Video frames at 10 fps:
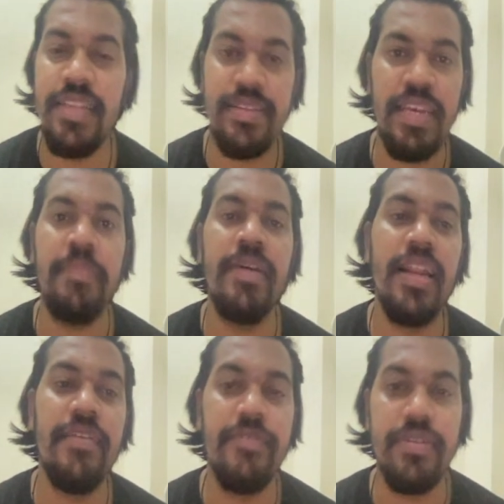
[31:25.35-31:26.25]
the same
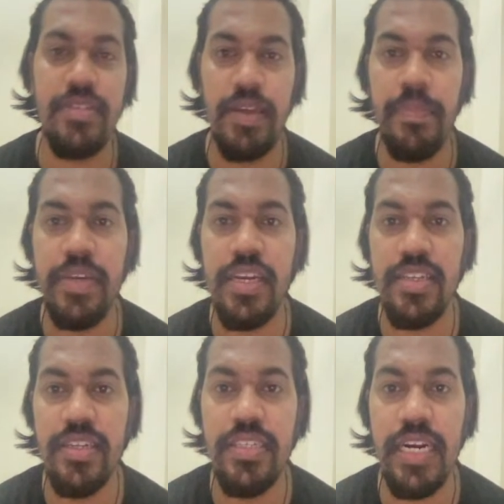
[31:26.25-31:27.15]
mail
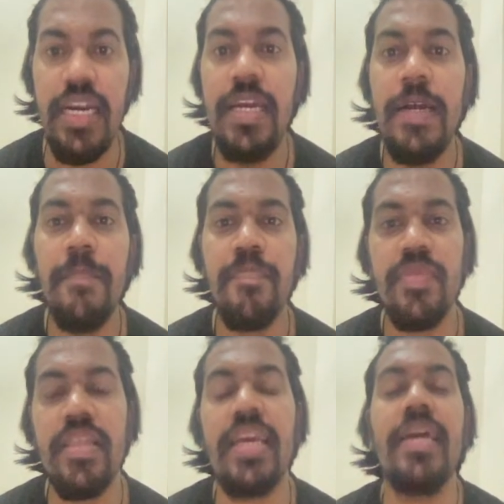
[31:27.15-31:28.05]
communication channel,
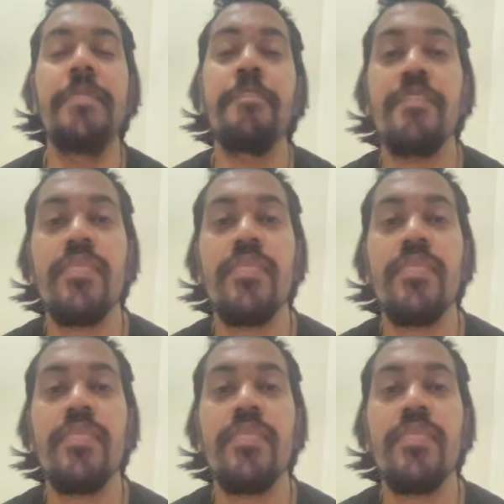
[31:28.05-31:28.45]
they can